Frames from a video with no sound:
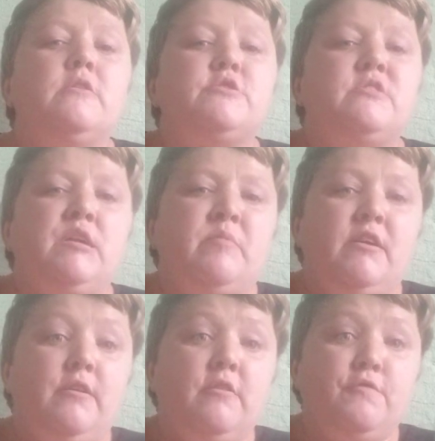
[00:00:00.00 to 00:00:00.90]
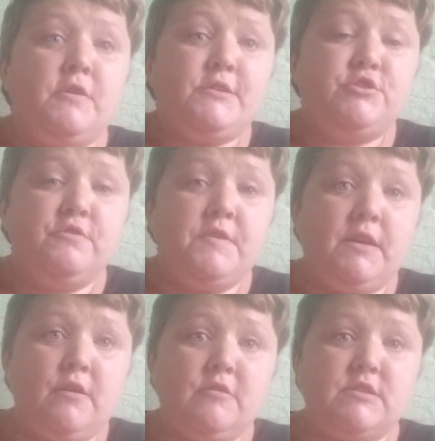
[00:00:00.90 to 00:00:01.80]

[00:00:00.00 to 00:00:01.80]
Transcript: So in my first two videos,